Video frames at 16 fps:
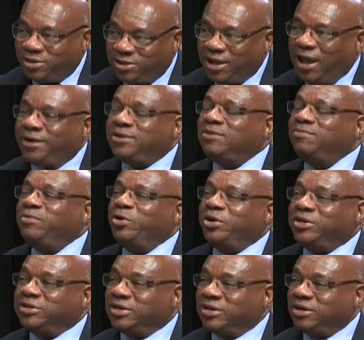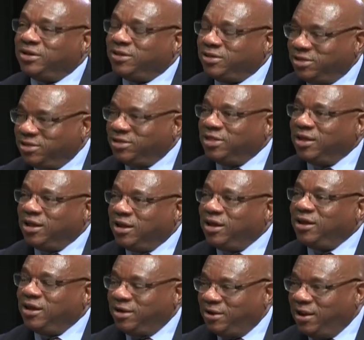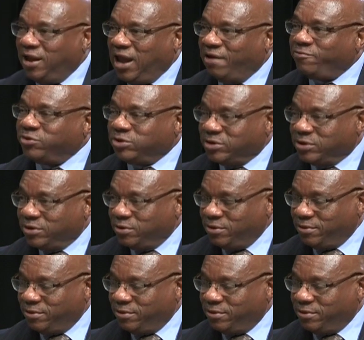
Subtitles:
that community, they have to